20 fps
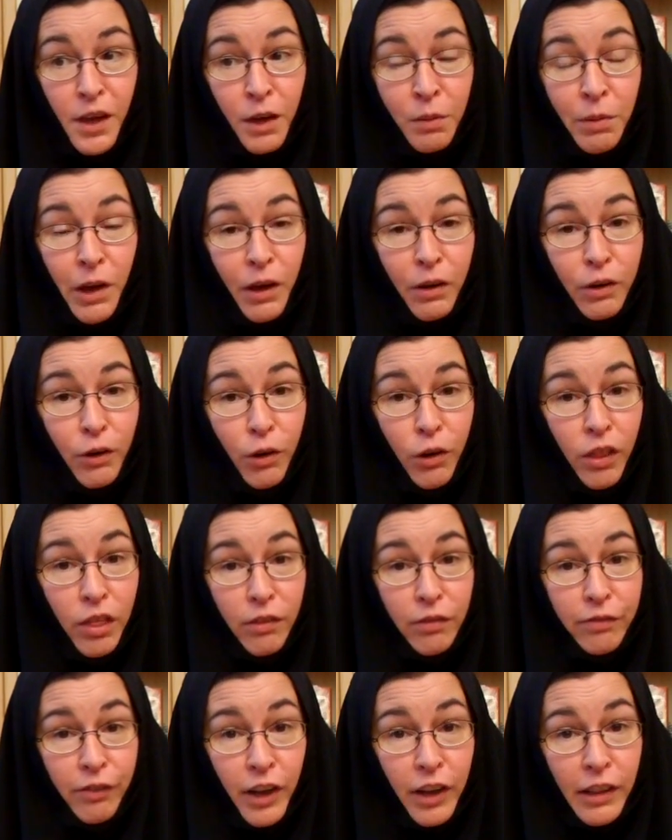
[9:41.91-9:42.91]
about all
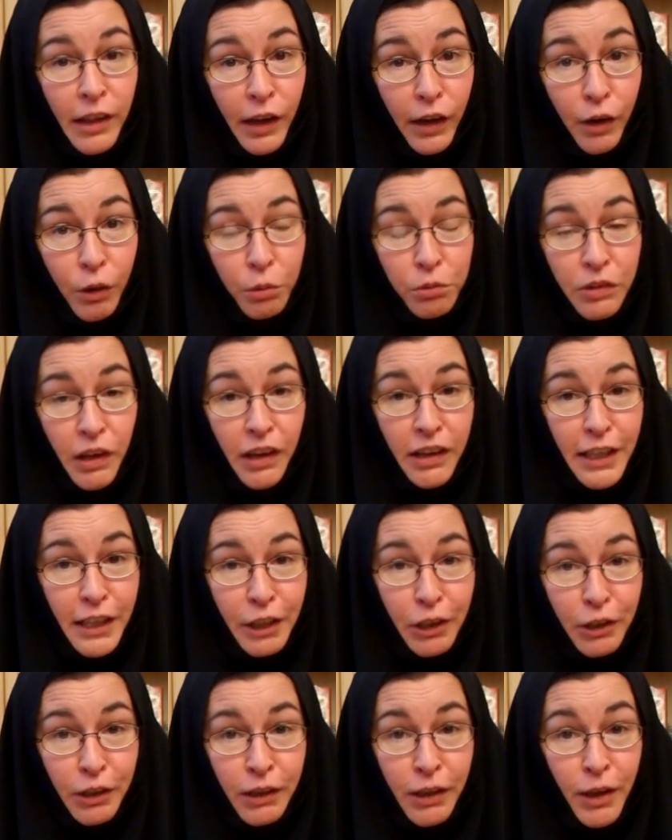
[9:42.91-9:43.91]
the fun that goes on
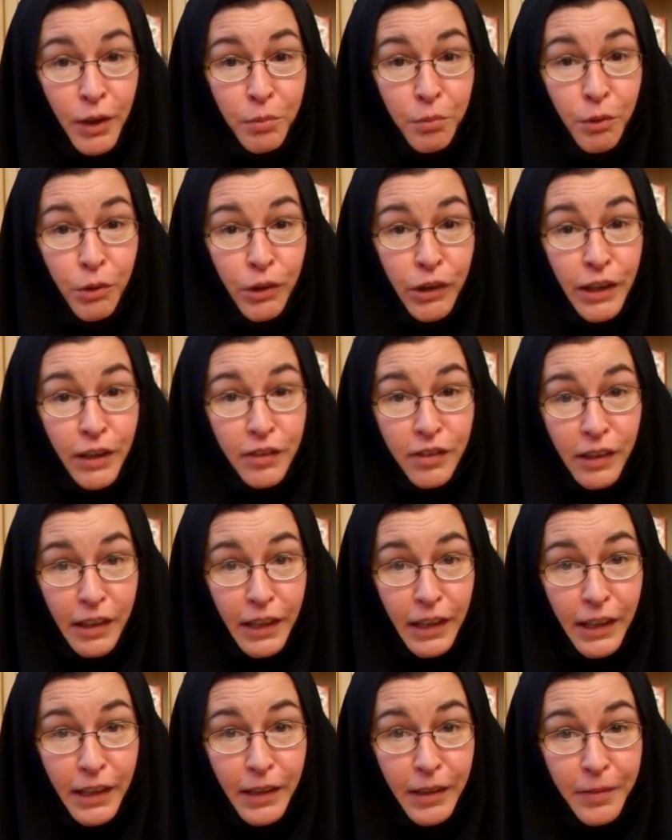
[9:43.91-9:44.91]
here more
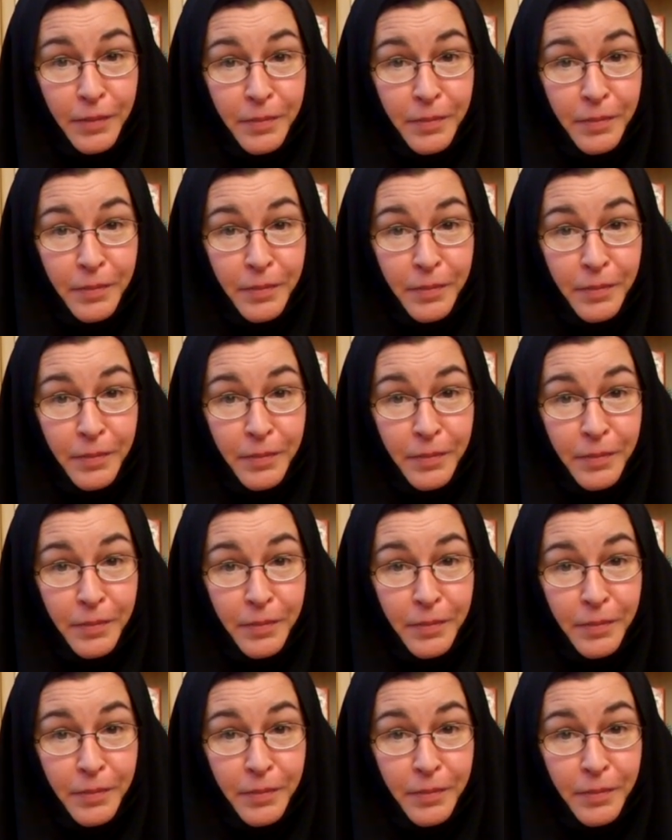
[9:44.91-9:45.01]
easily.